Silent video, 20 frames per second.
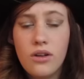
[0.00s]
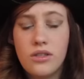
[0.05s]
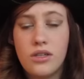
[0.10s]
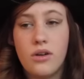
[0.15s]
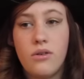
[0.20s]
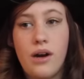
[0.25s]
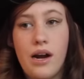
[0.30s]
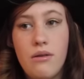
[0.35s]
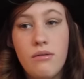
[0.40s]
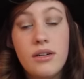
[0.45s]

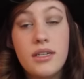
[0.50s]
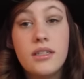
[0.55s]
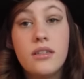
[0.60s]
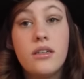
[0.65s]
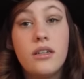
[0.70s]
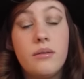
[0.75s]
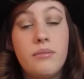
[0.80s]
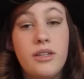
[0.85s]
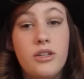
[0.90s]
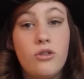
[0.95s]
so I wasn't
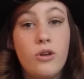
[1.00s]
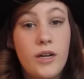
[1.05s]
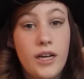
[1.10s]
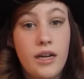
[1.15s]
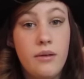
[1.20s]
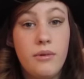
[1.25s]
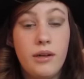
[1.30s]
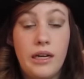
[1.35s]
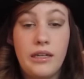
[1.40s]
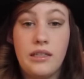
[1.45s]
going to be
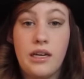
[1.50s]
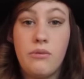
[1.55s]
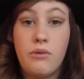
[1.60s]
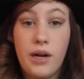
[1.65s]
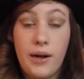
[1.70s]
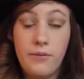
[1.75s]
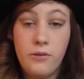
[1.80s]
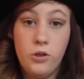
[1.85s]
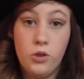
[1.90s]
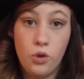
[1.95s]
drinking because I would
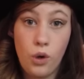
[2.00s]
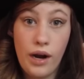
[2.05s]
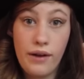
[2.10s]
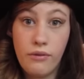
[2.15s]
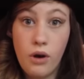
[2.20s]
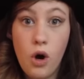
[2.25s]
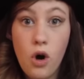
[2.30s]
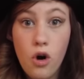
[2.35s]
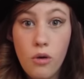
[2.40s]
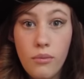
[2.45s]
have to drive
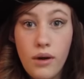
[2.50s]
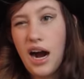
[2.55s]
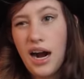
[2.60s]
home.